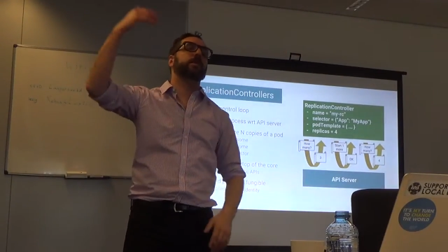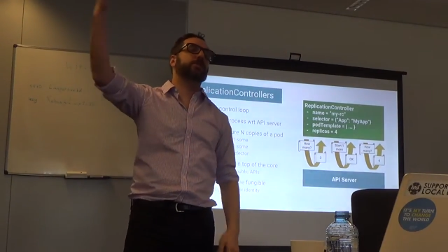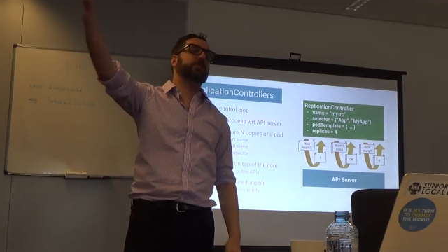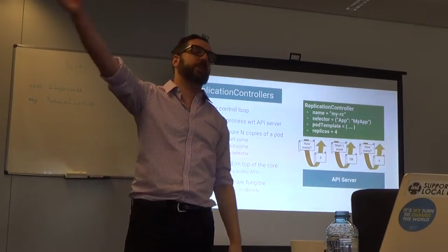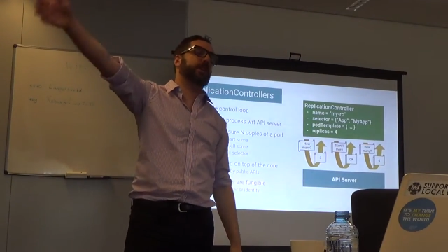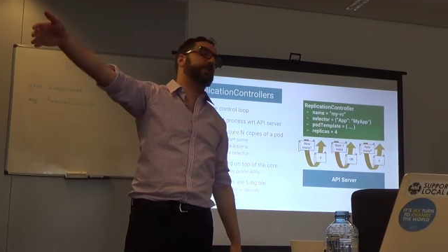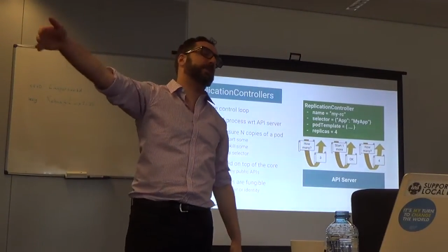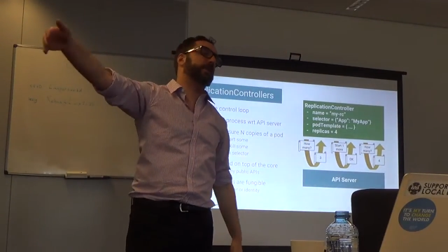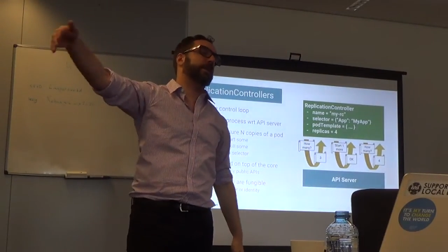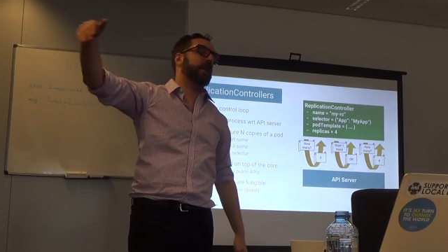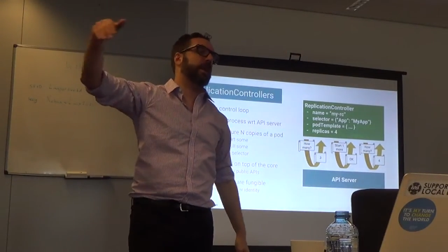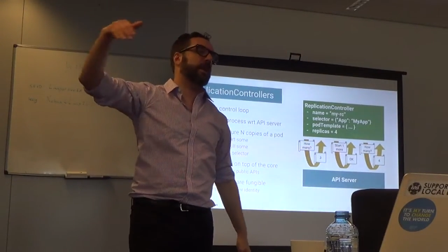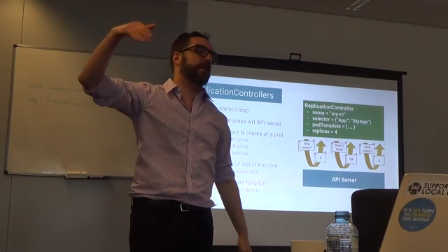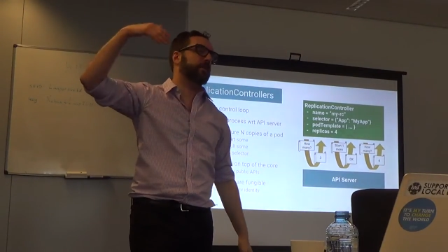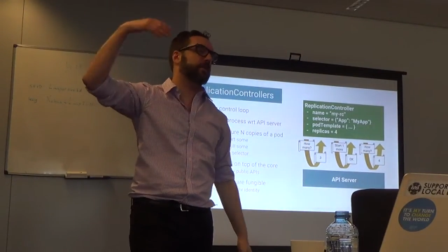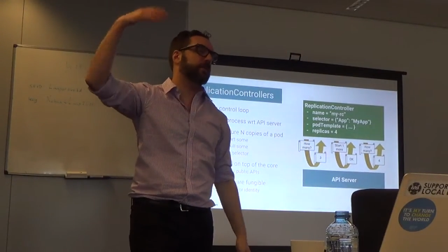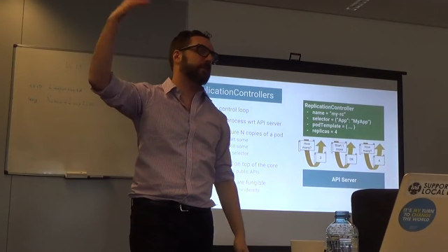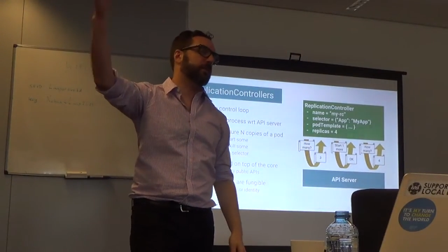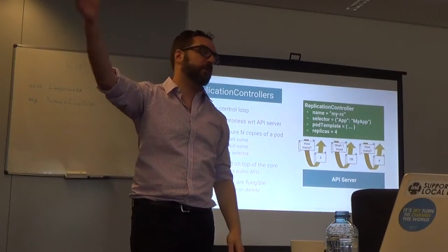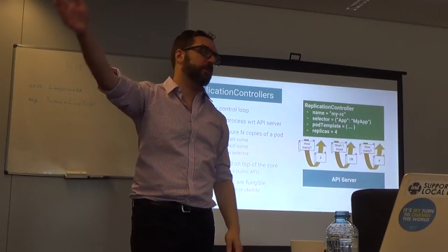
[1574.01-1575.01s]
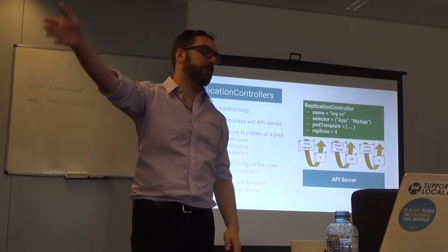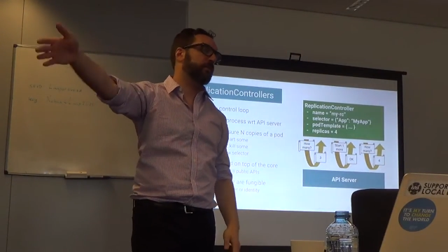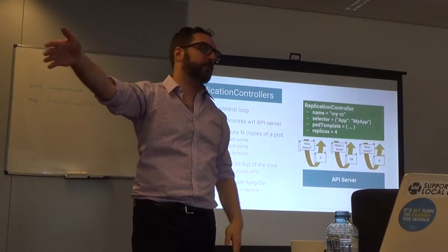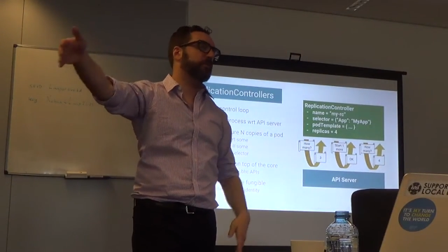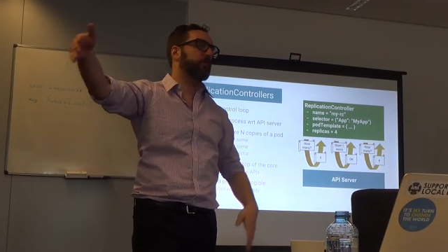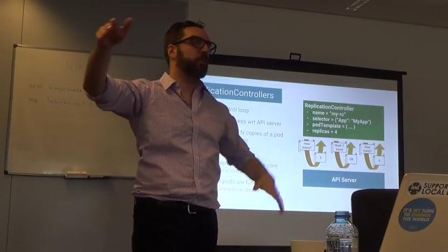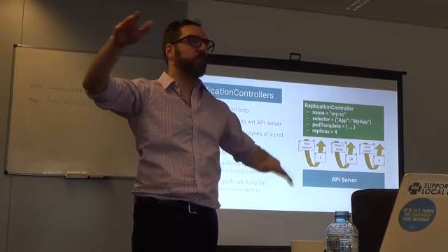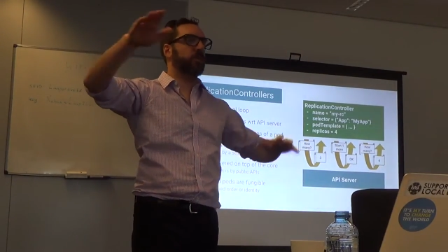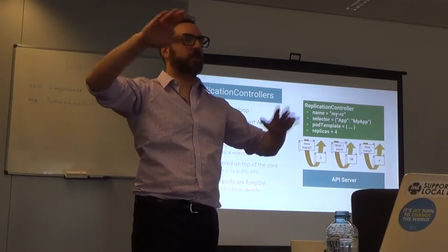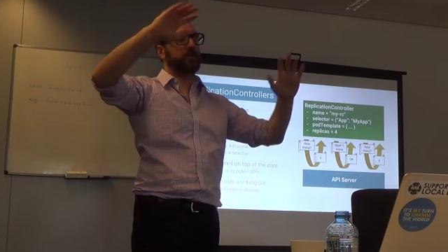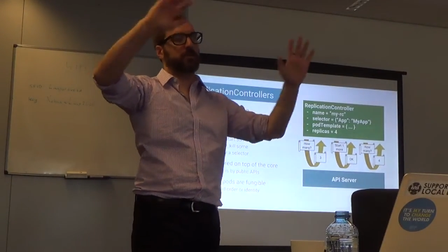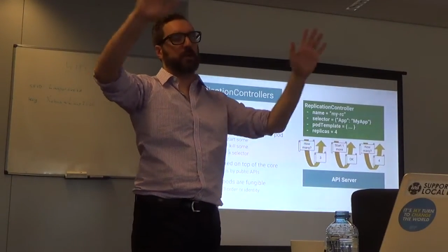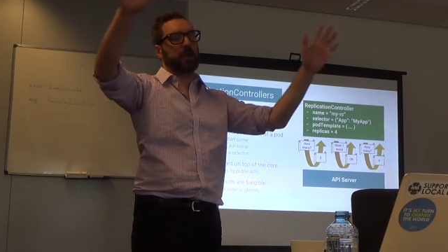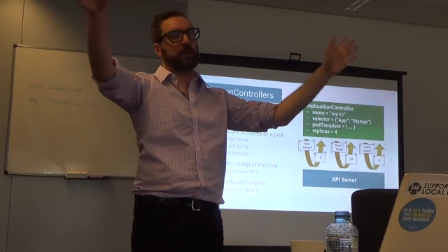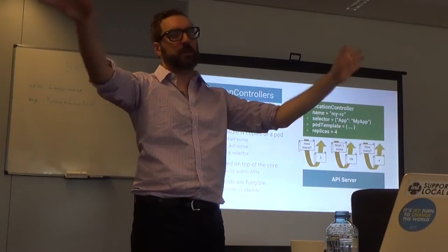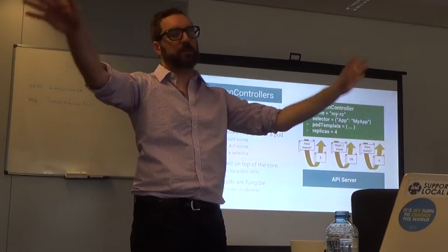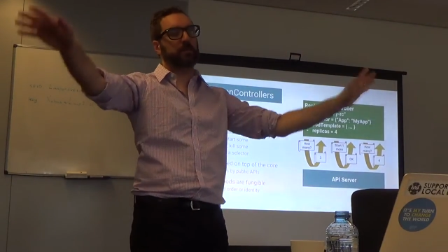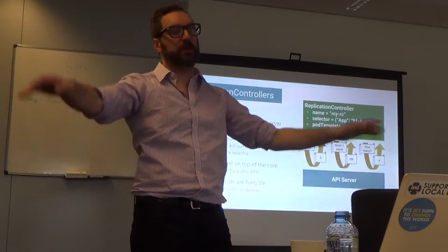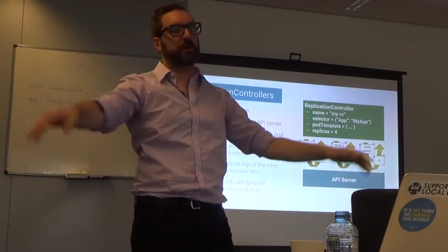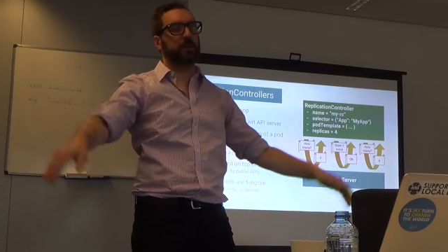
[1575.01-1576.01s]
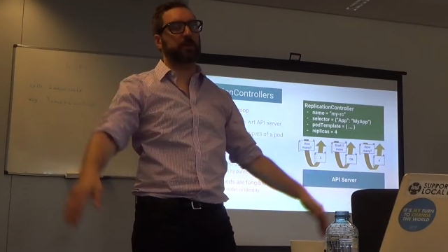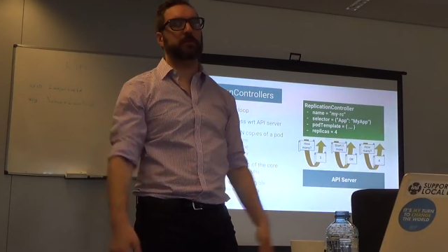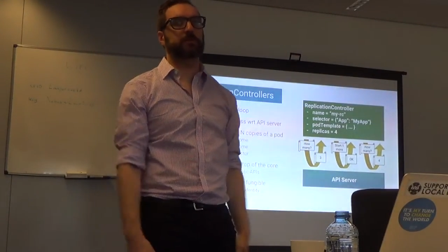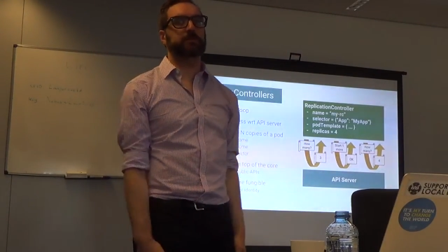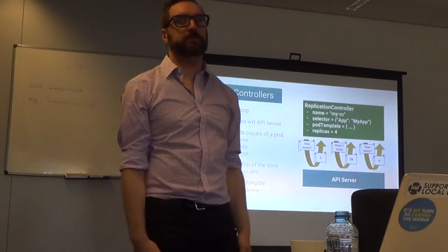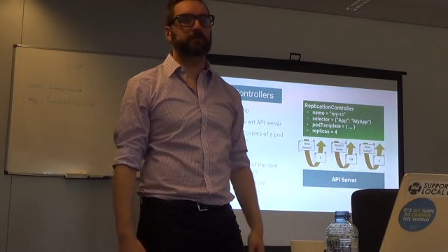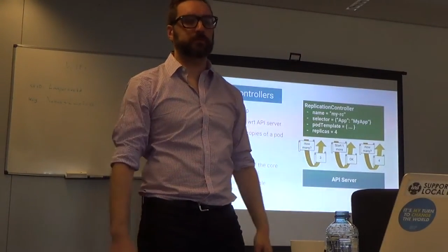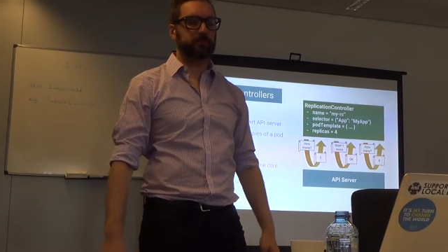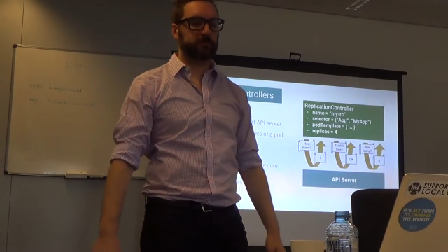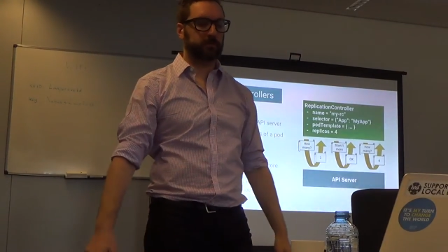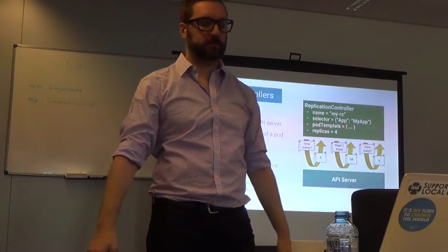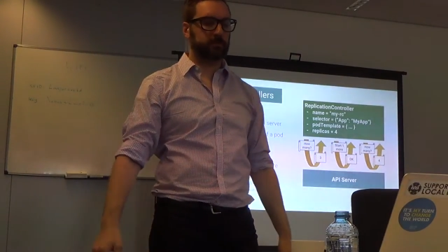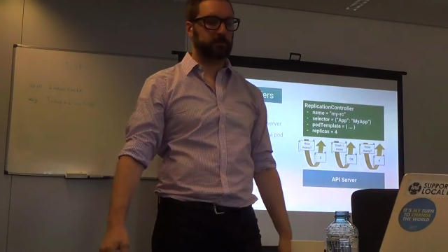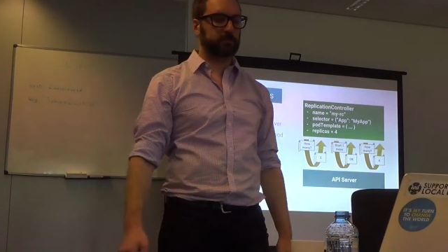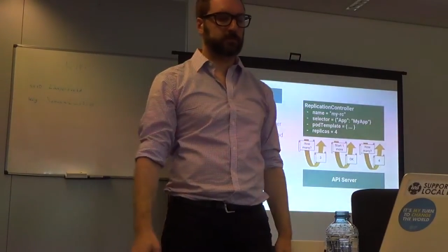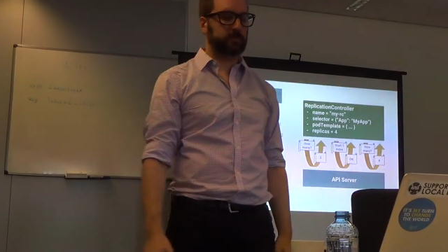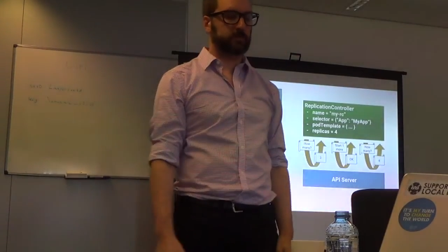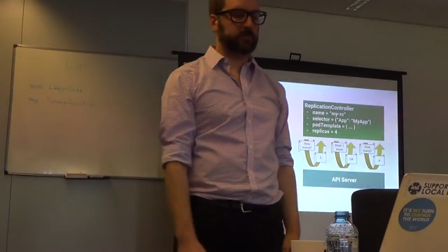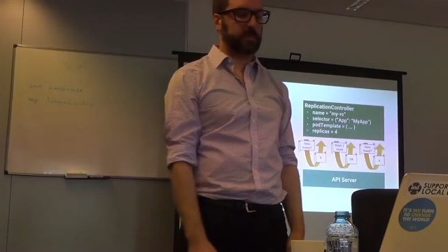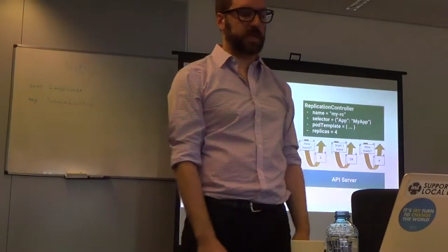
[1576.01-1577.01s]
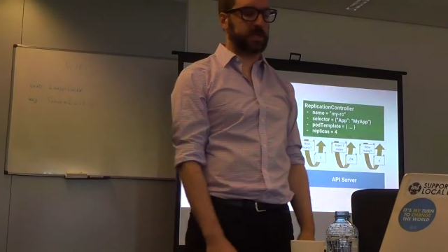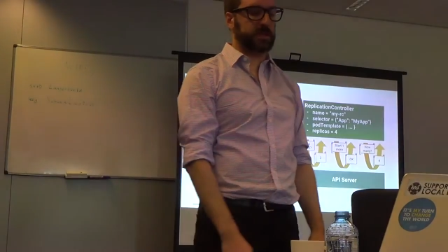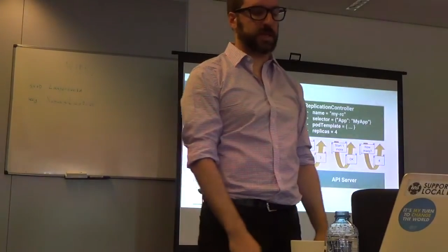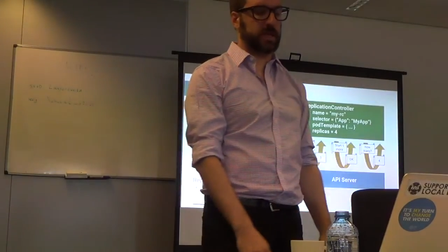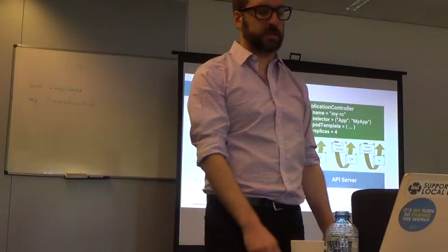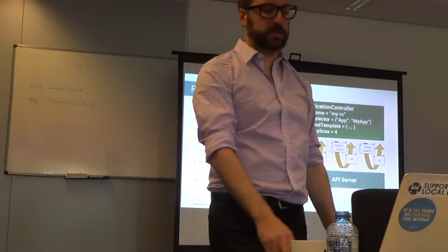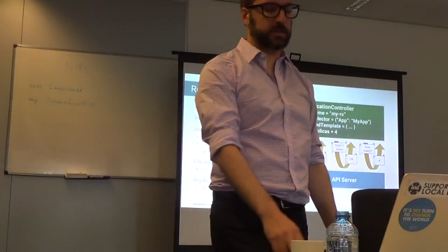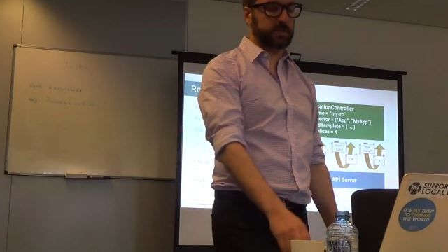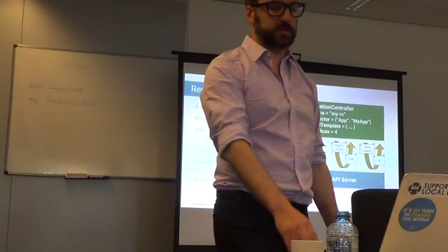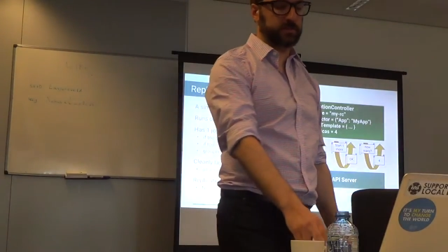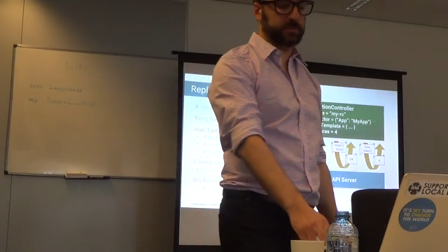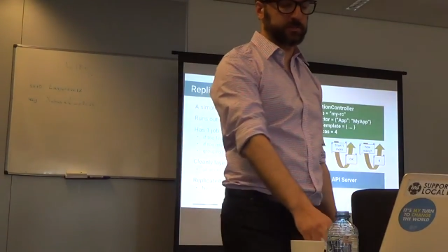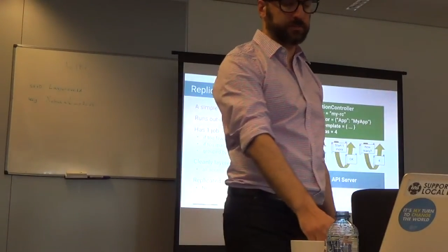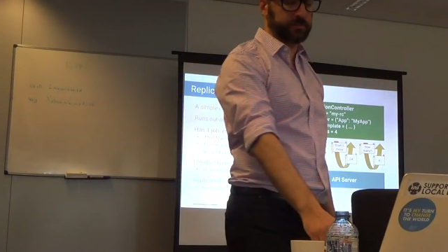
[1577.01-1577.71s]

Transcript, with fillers: checks again, there are four, great, I'm good. Make sense?